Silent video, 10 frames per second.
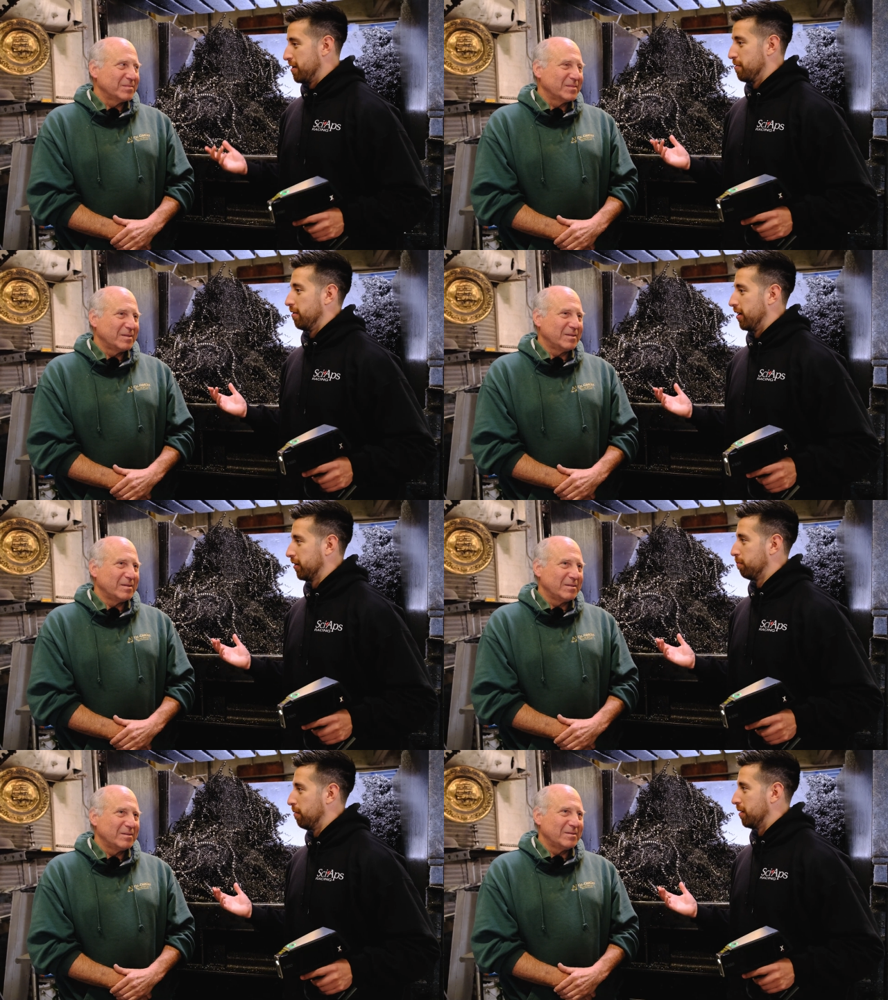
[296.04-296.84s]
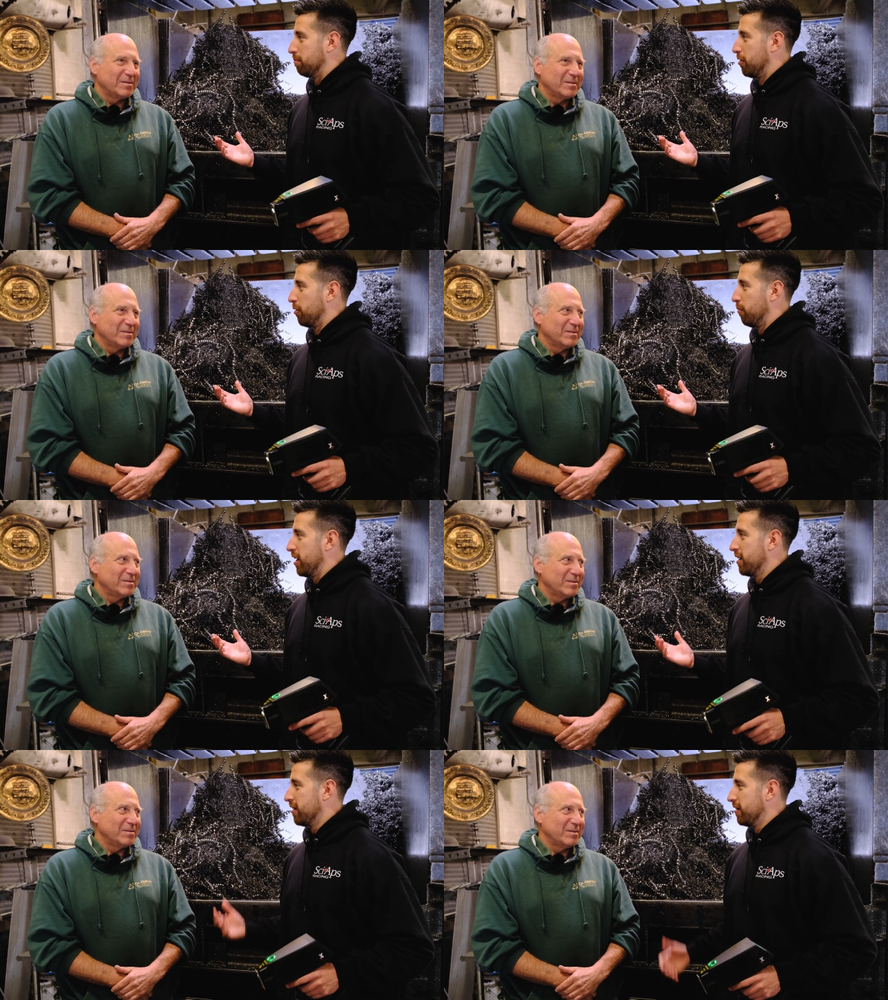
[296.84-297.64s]
Speaker 1: and you were like yeah. completely blown
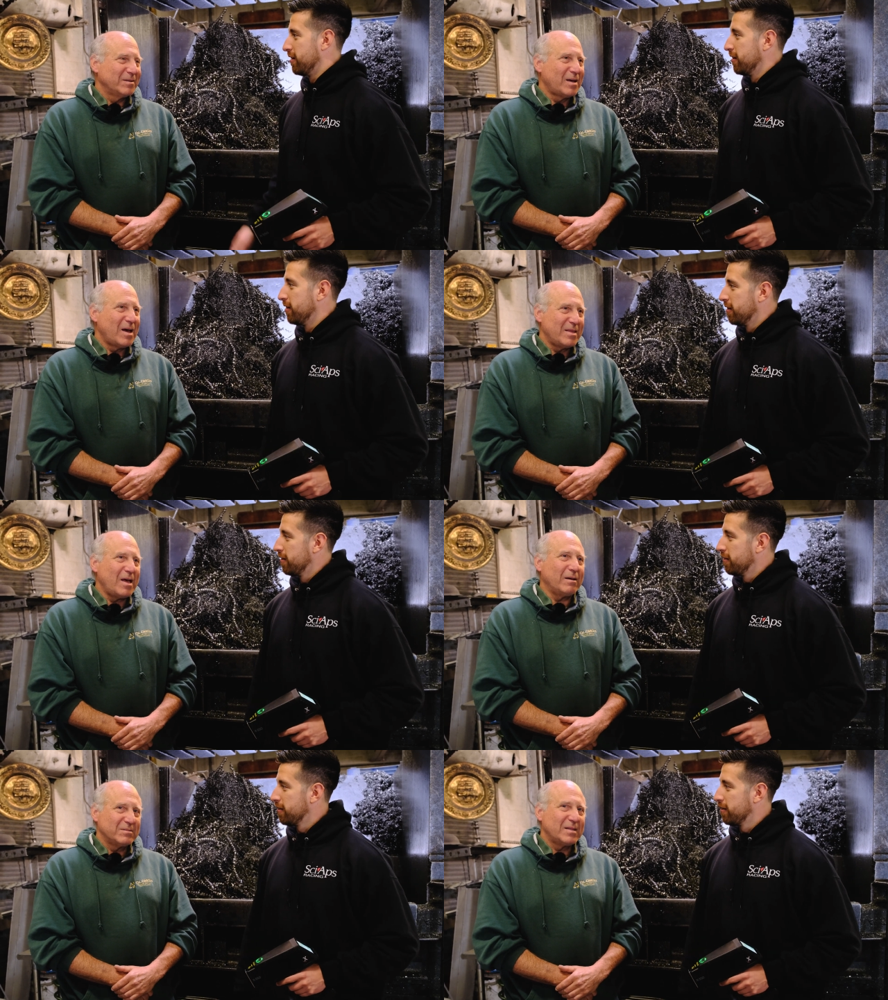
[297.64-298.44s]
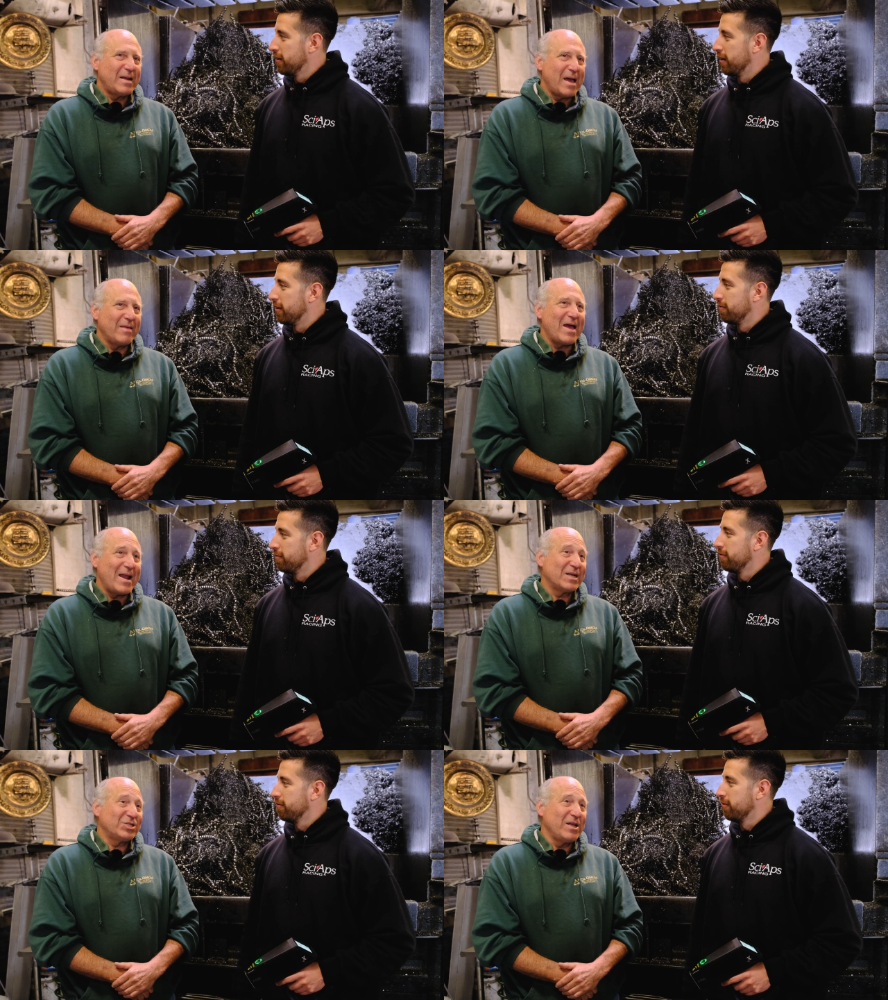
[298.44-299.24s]
away.
Speaker 2: Uh, yeah, that ha-
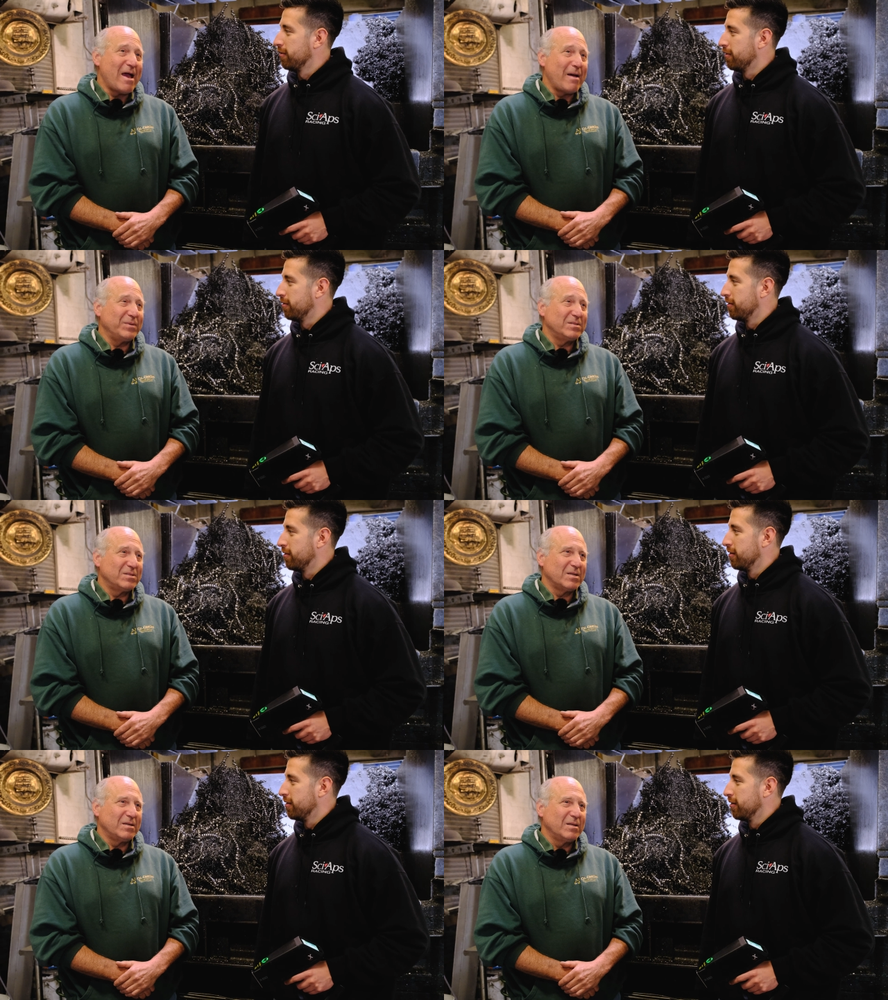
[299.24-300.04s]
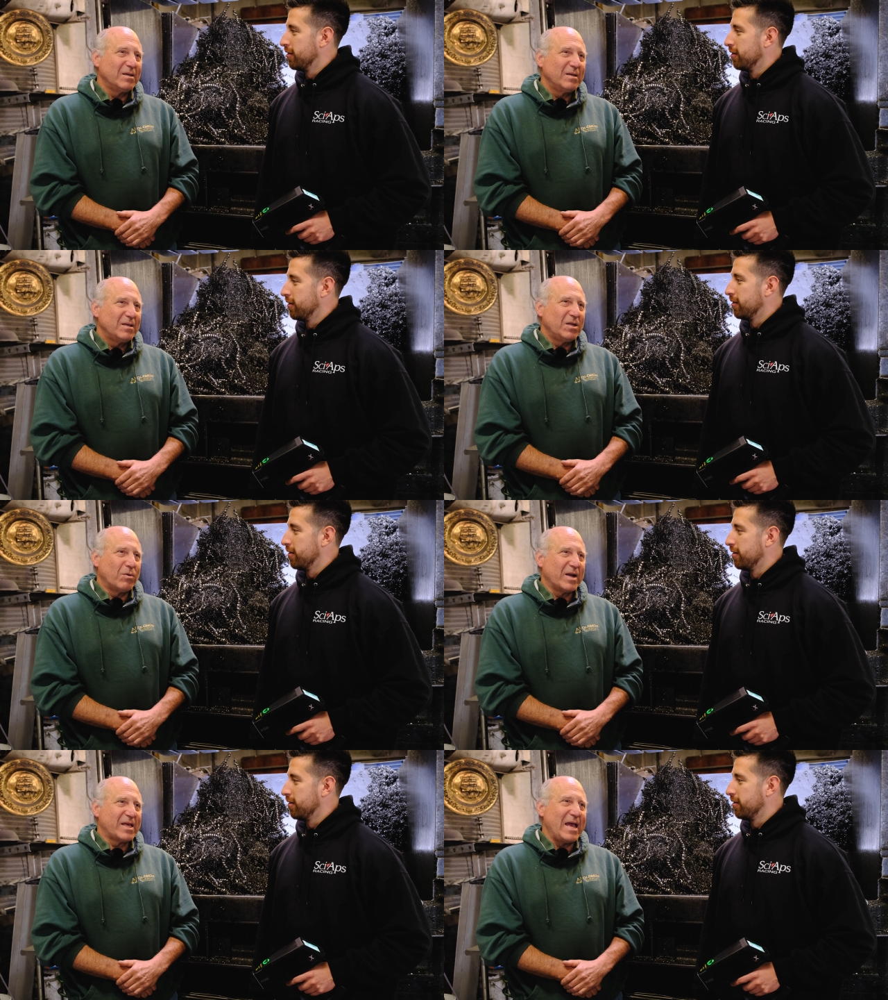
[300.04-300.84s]
that actually happens, and you
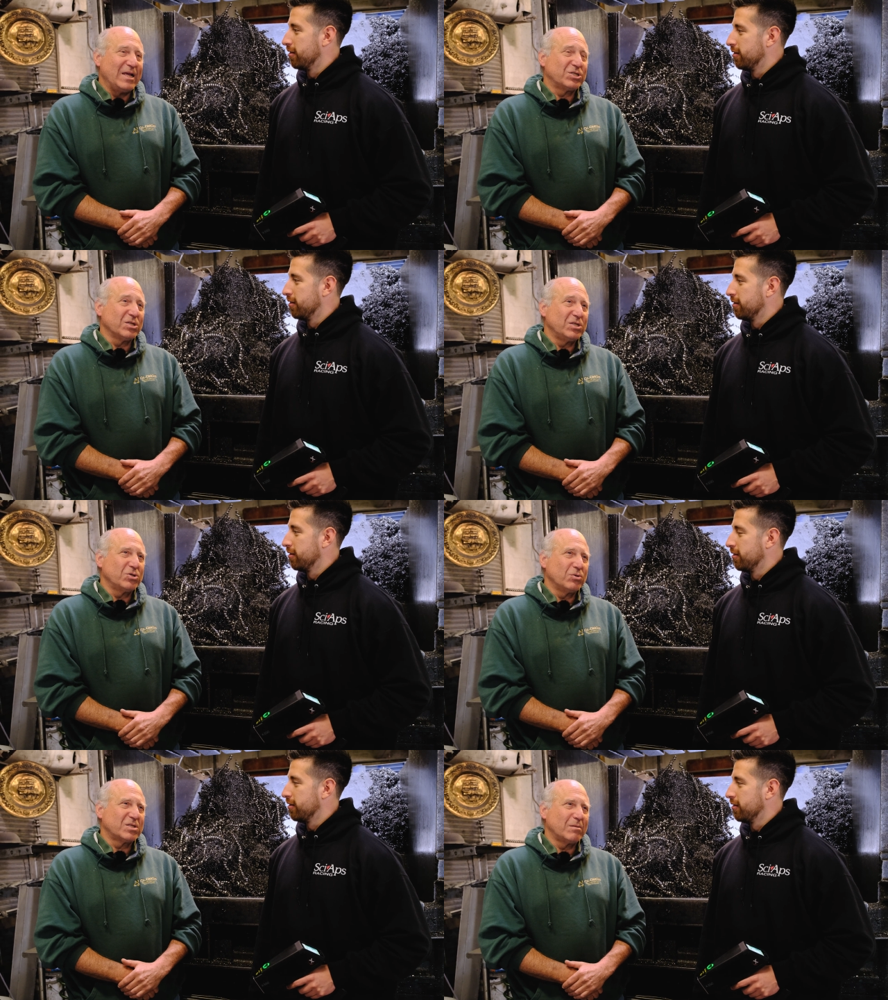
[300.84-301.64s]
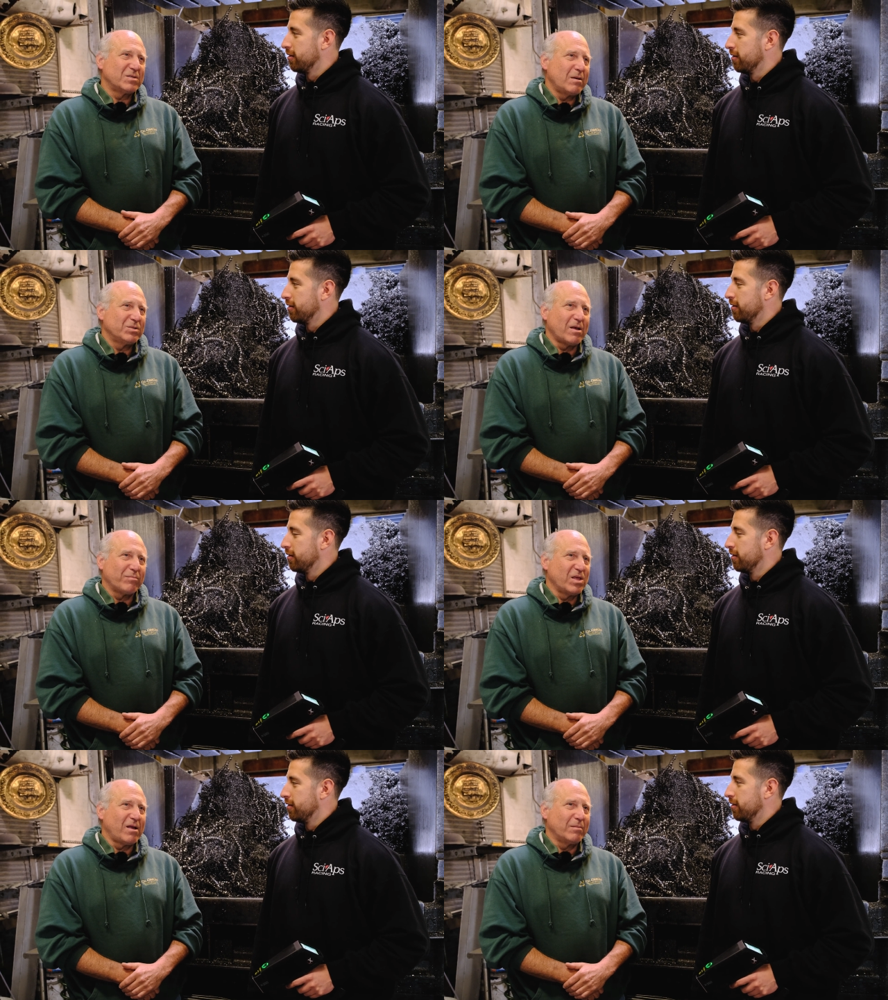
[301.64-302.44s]
know, and occasionally too, sometimes
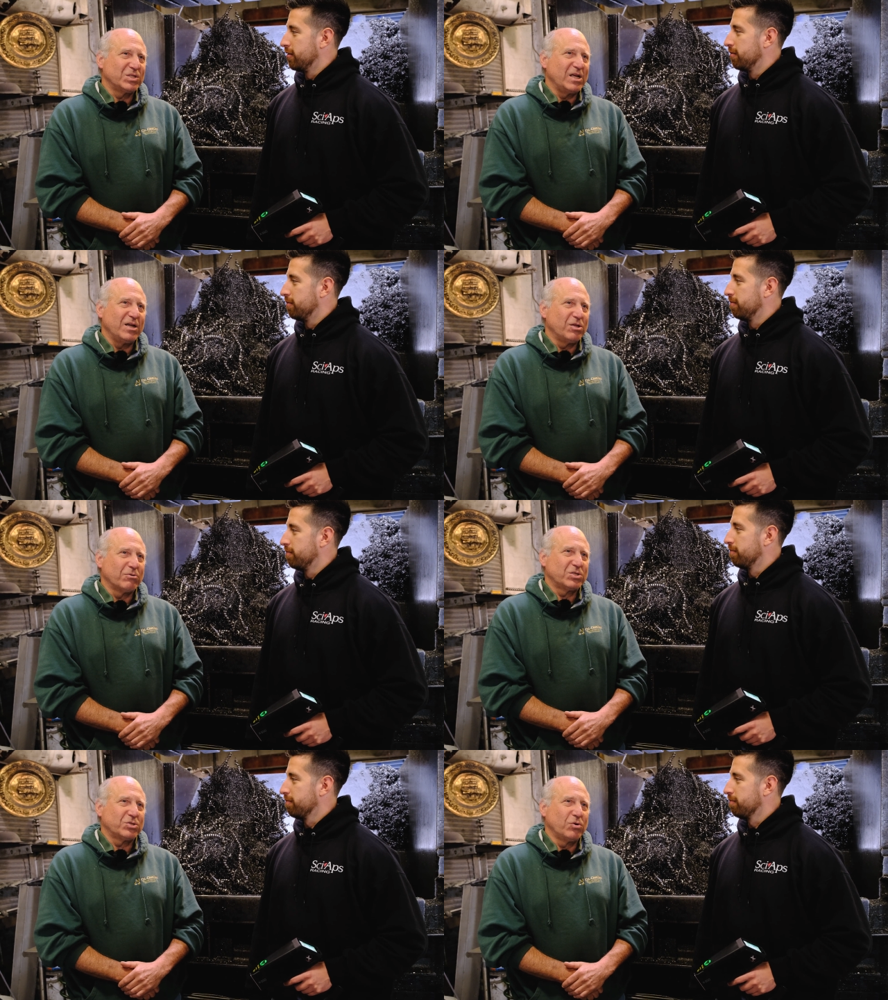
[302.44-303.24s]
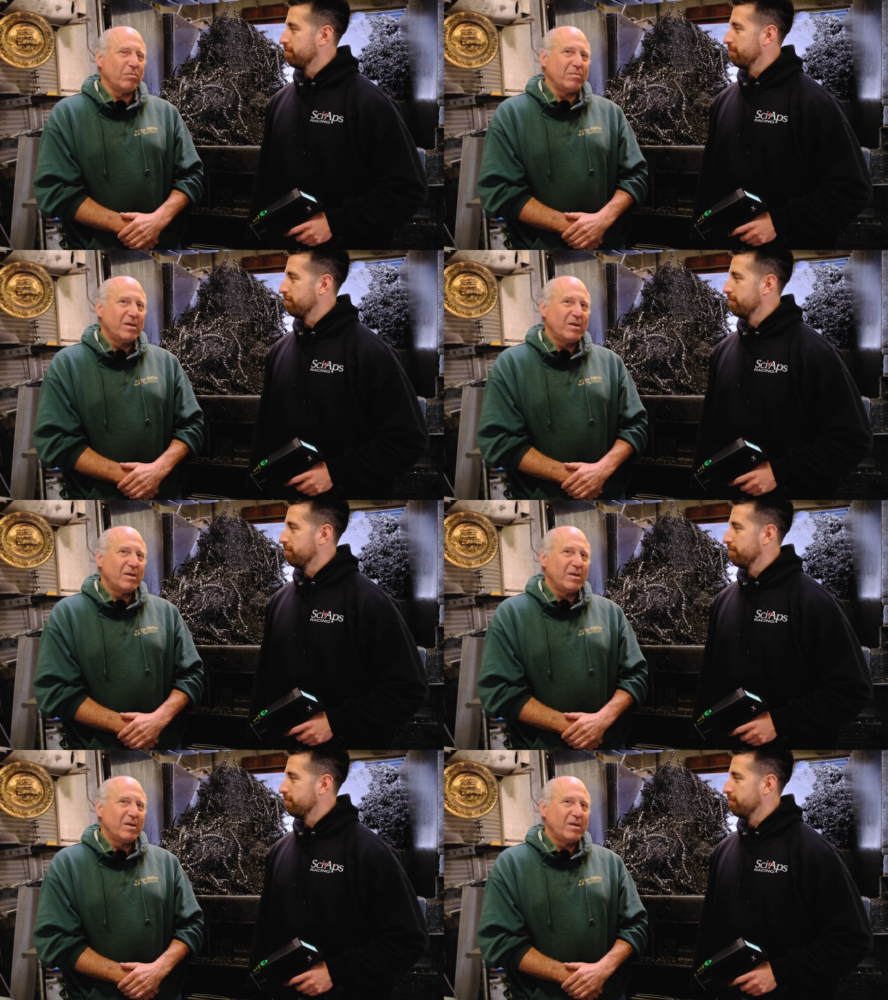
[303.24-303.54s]
something comes in and you assume